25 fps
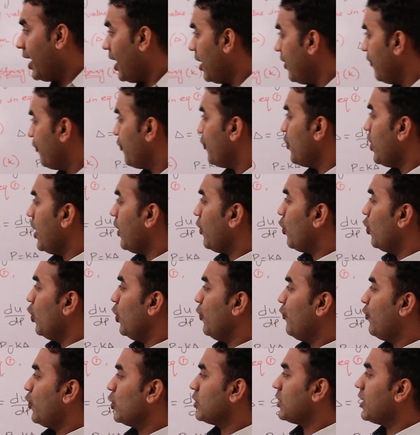If we are
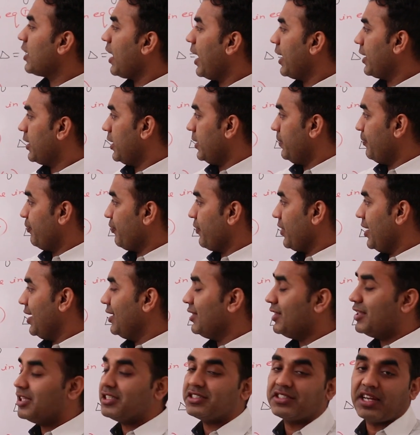going for the diagram,
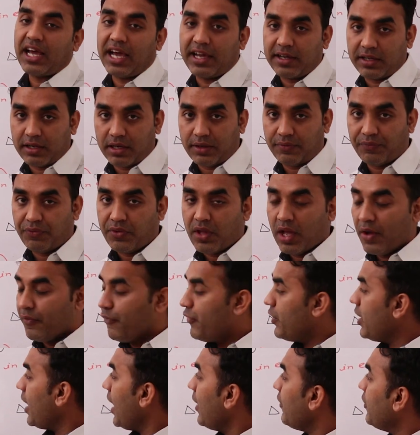in this diagram
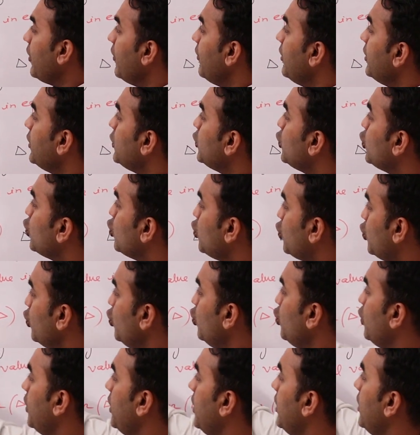we have given
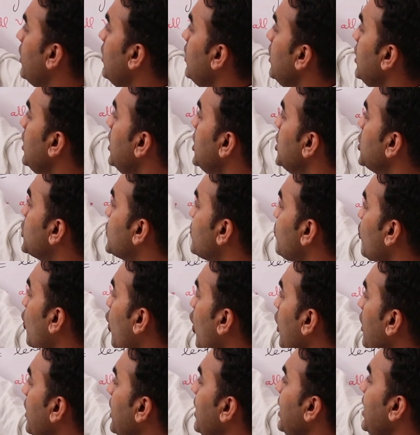2D.
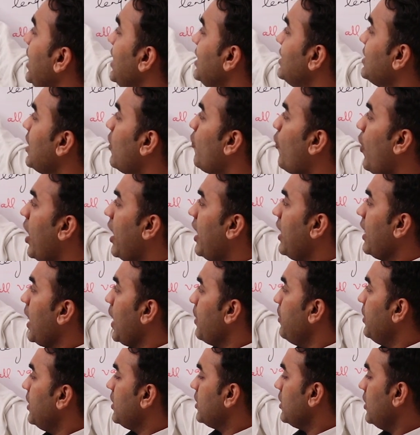Small d is the wire
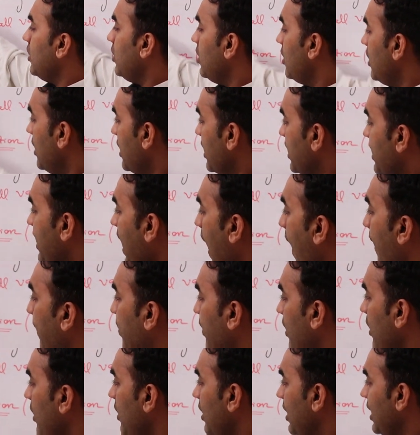diameter,
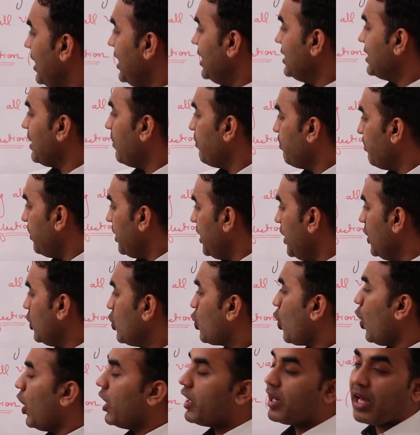capital D is the mean
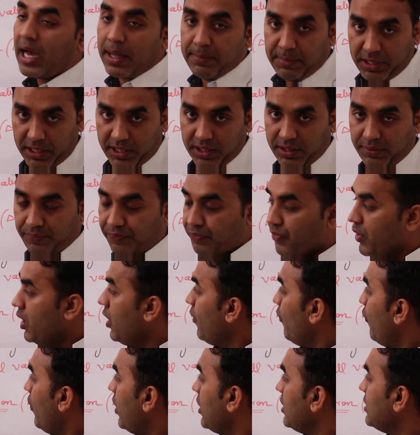coil diameter.
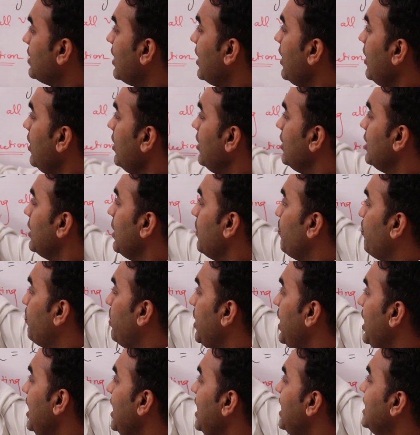What is the
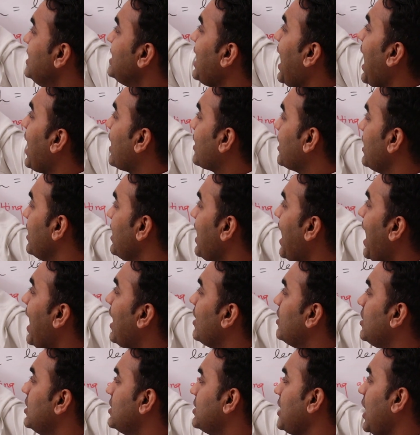P is acting
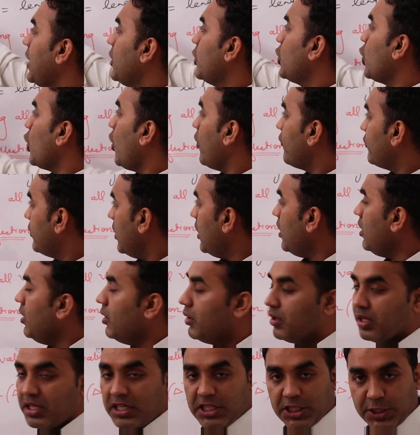at the center of the
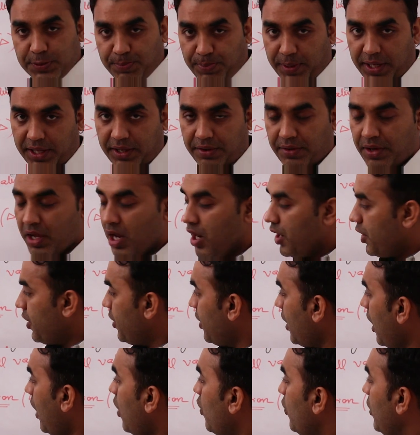spring.
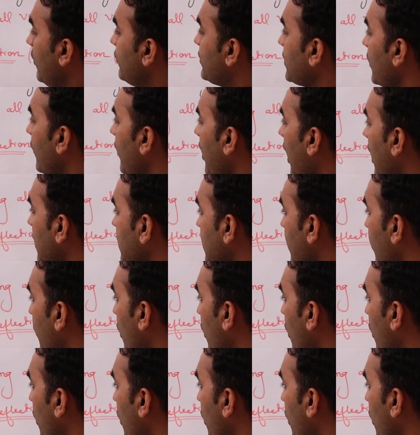Now if someone asks